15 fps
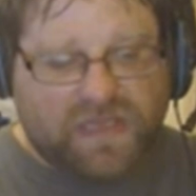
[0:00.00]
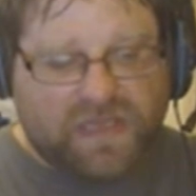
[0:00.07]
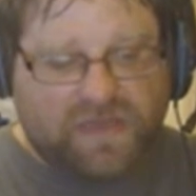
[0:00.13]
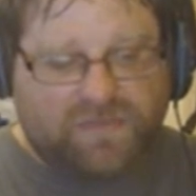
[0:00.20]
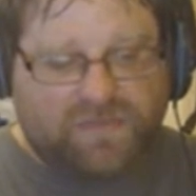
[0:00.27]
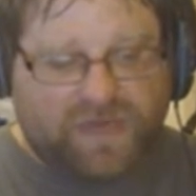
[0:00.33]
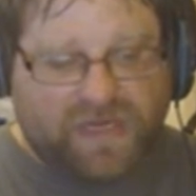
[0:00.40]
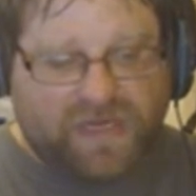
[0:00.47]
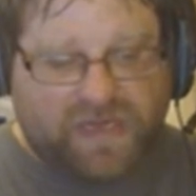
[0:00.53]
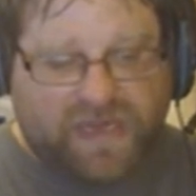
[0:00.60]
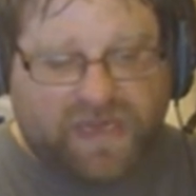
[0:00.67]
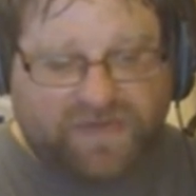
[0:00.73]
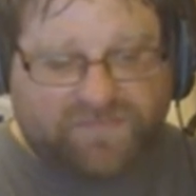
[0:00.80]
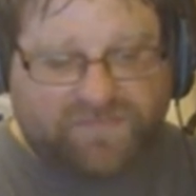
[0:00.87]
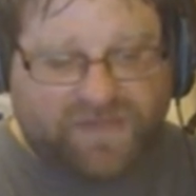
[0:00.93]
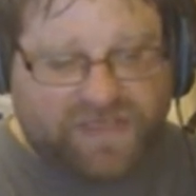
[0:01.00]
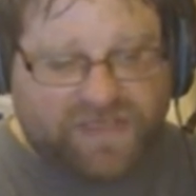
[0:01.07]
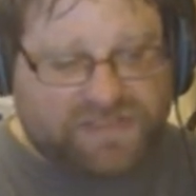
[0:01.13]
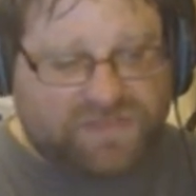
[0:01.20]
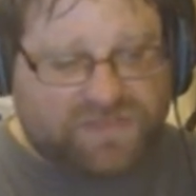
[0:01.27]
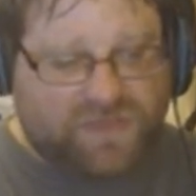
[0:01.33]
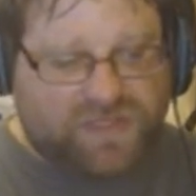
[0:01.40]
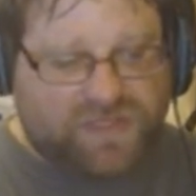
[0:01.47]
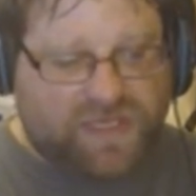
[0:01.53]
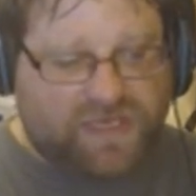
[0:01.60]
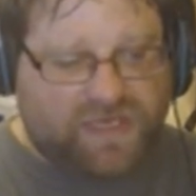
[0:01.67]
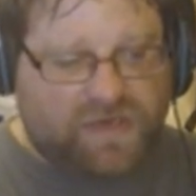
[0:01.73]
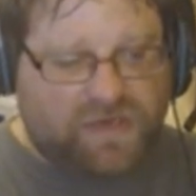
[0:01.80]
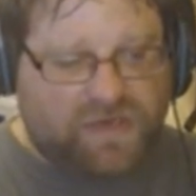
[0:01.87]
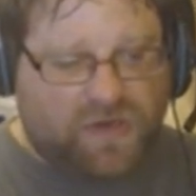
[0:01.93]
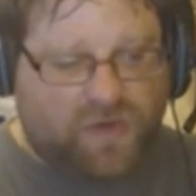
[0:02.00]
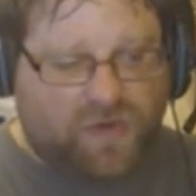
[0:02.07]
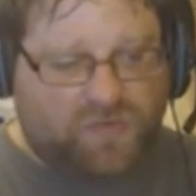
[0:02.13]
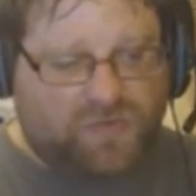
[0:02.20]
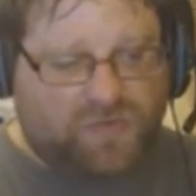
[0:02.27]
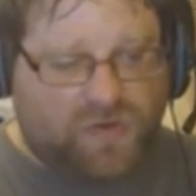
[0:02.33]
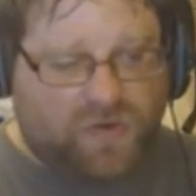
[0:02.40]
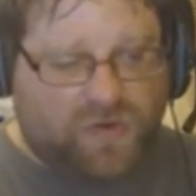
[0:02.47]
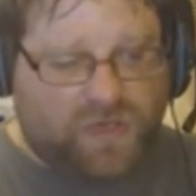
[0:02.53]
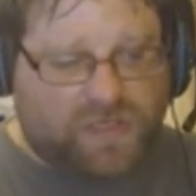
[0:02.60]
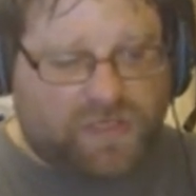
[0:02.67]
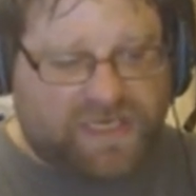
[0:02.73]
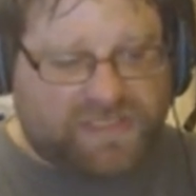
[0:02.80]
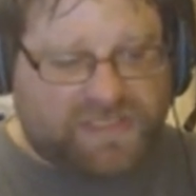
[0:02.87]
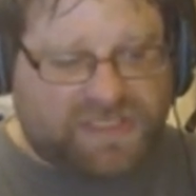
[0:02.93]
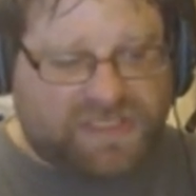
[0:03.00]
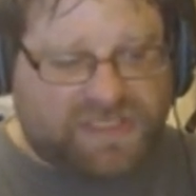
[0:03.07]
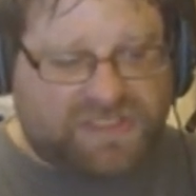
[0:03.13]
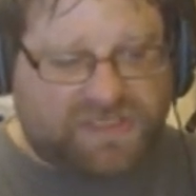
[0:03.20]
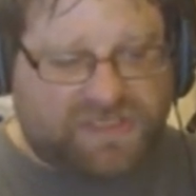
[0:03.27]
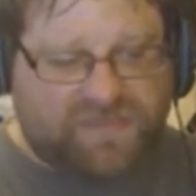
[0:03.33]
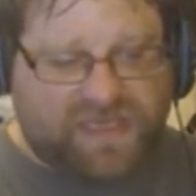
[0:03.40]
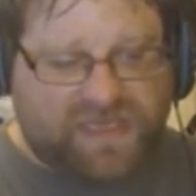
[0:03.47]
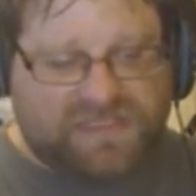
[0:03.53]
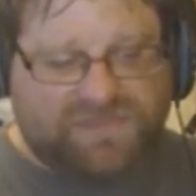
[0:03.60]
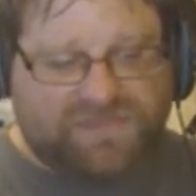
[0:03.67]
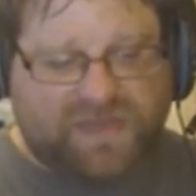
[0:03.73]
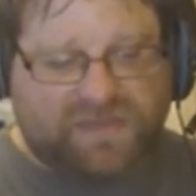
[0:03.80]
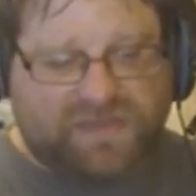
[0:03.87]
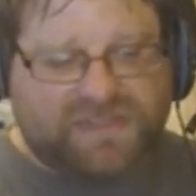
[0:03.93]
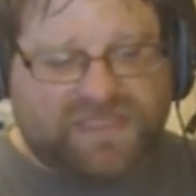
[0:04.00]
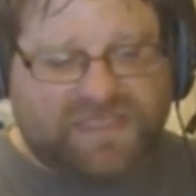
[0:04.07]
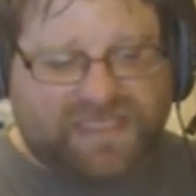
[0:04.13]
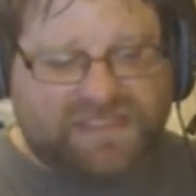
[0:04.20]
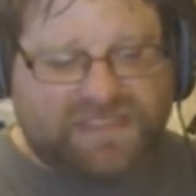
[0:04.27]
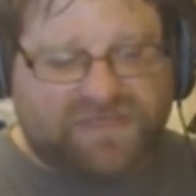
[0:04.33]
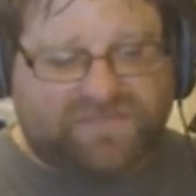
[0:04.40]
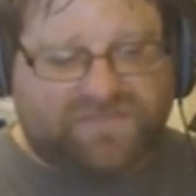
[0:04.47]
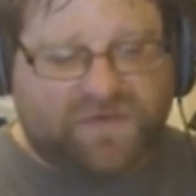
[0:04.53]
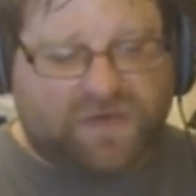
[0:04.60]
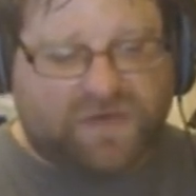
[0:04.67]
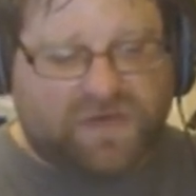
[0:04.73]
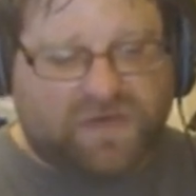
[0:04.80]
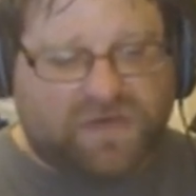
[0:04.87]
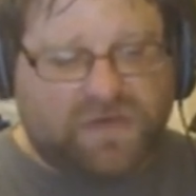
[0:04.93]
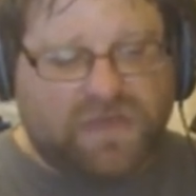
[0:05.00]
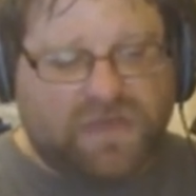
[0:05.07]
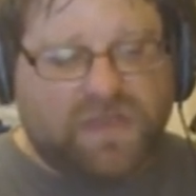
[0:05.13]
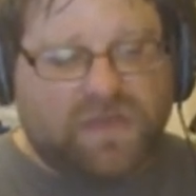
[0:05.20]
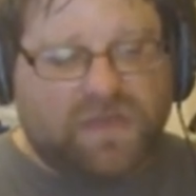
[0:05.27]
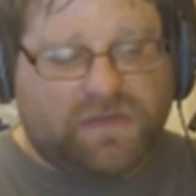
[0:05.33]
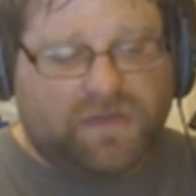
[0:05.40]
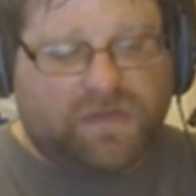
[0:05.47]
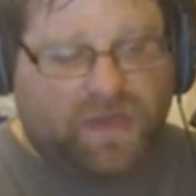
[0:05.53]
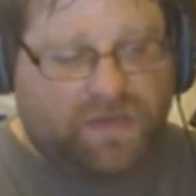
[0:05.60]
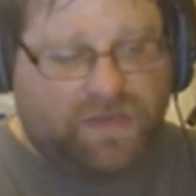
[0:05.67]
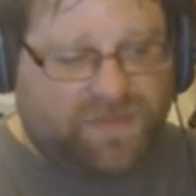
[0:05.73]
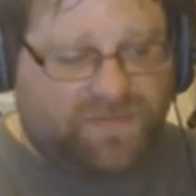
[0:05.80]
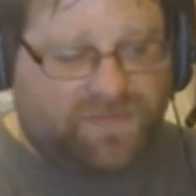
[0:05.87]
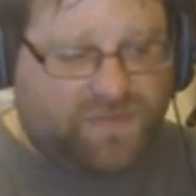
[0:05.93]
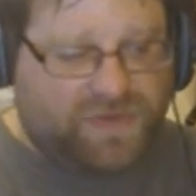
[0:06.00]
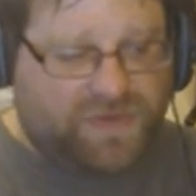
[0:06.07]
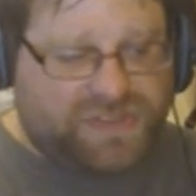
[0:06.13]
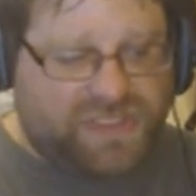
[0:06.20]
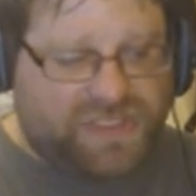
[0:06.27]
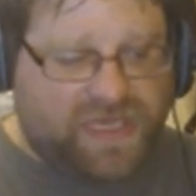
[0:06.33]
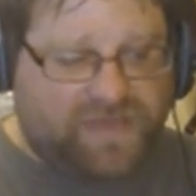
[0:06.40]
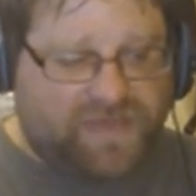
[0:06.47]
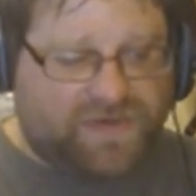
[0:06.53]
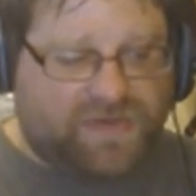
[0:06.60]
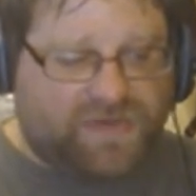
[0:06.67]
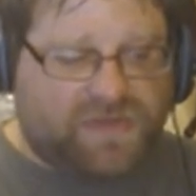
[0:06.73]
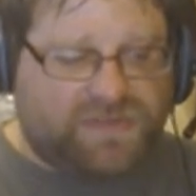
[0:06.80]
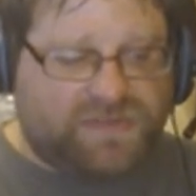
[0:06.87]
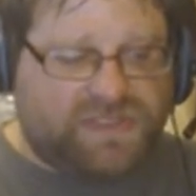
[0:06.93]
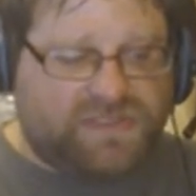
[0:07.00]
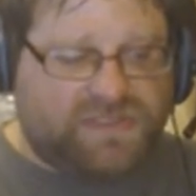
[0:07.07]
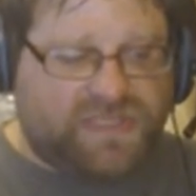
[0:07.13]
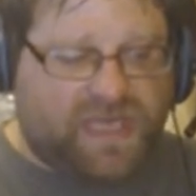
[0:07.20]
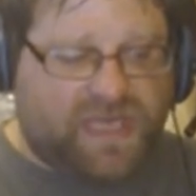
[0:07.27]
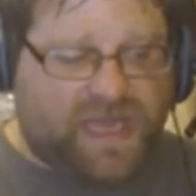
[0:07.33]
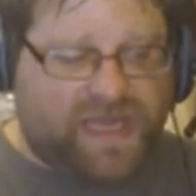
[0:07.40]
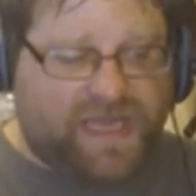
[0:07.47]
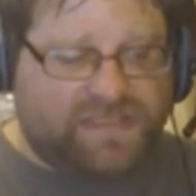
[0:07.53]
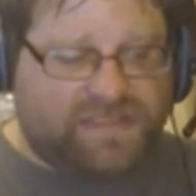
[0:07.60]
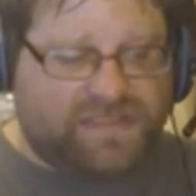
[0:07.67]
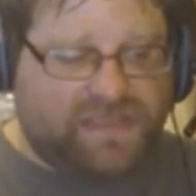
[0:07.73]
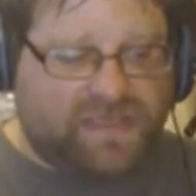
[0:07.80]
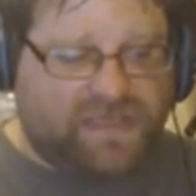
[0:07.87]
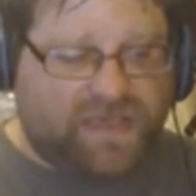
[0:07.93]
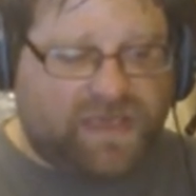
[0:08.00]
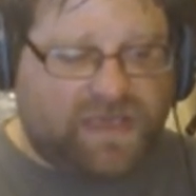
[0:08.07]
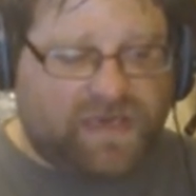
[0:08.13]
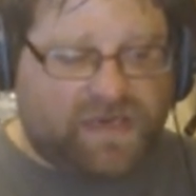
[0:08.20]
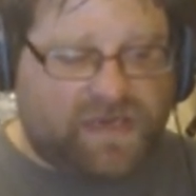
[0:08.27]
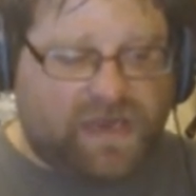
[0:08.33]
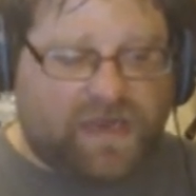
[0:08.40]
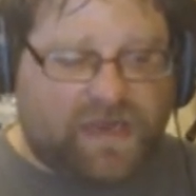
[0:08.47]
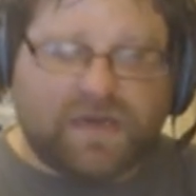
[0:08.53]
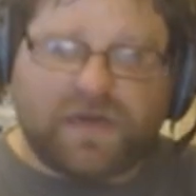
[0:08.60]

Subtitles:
but conflicts within her own organization may spell disaster for her long before she ever closes eyes in on her